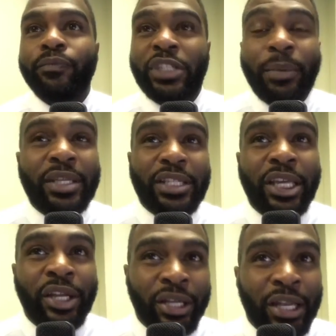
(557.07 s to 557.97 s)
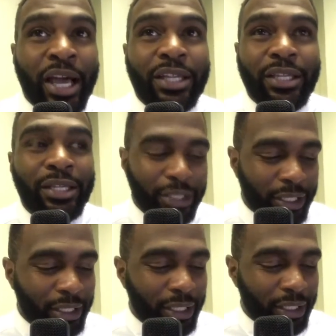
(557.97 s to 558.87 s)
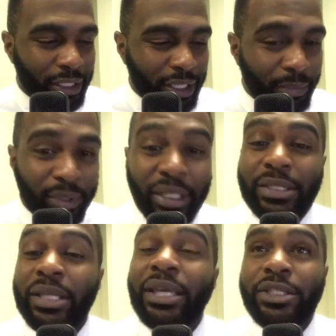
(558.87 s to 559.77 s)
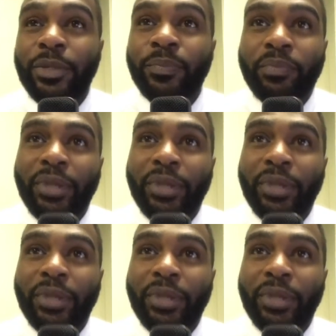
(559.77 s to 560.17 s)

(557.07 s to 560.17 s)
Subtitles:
10 minutes later in the police station,